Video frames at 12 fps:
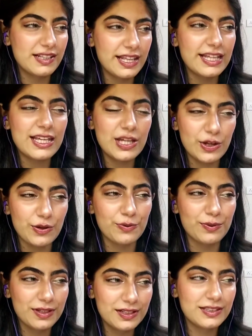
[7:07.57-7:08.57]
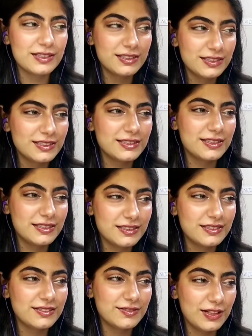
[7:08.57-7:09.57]
Thank you
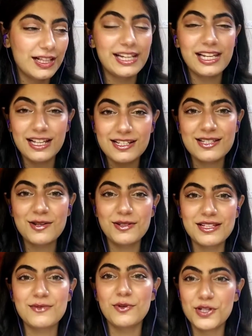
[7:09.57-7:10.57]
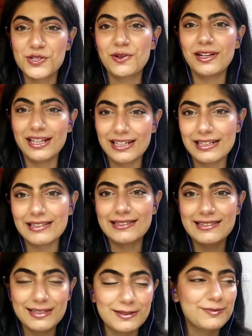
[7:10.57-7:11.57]
for letting us know this virtually at
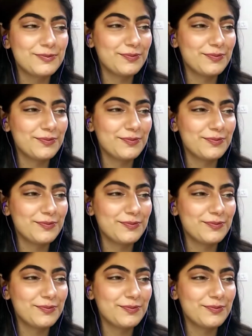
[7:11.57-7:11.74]
least.